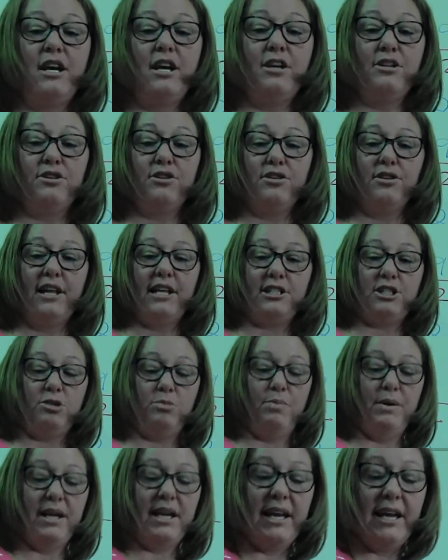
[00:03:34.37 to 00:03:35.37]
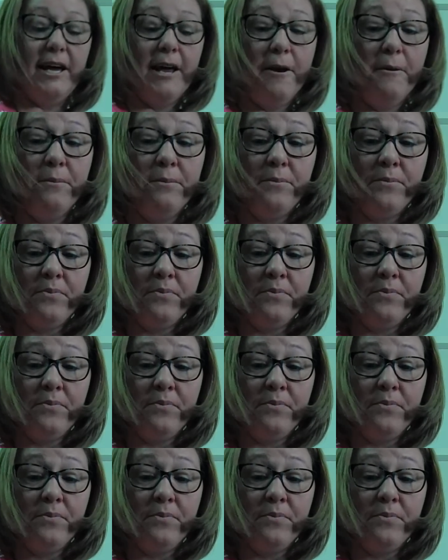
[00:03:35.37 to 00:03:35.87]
So let's begin.